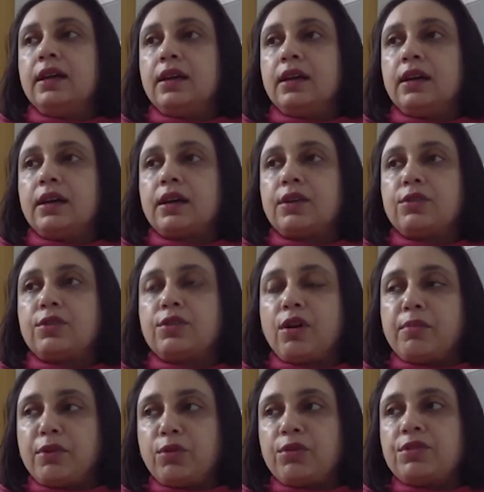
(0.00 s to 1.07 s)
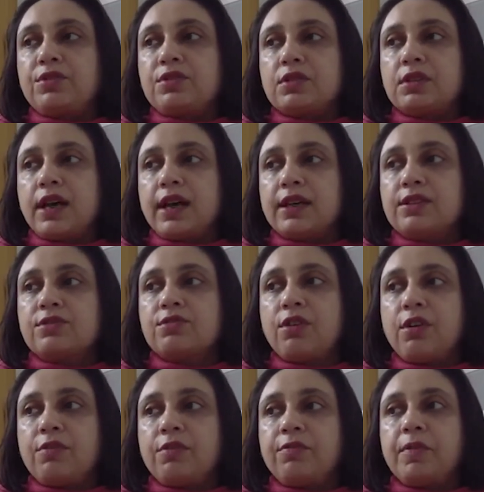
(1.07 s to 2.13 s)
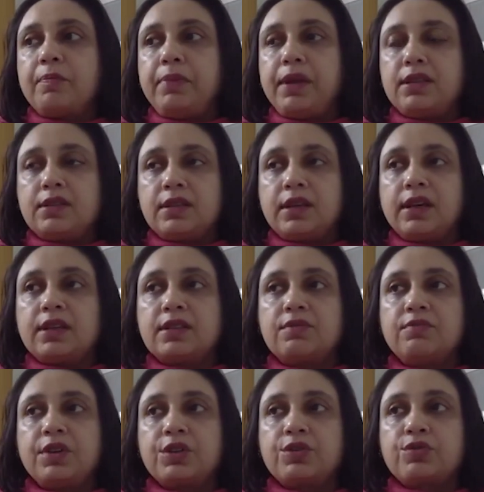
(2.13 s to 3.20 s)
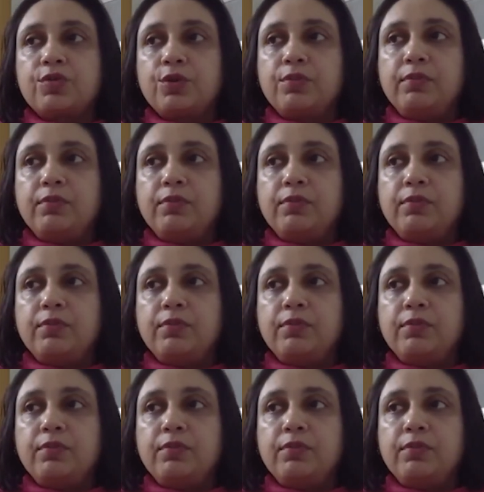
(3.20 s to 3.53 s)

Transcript: uh, Domino's does offer pizzas which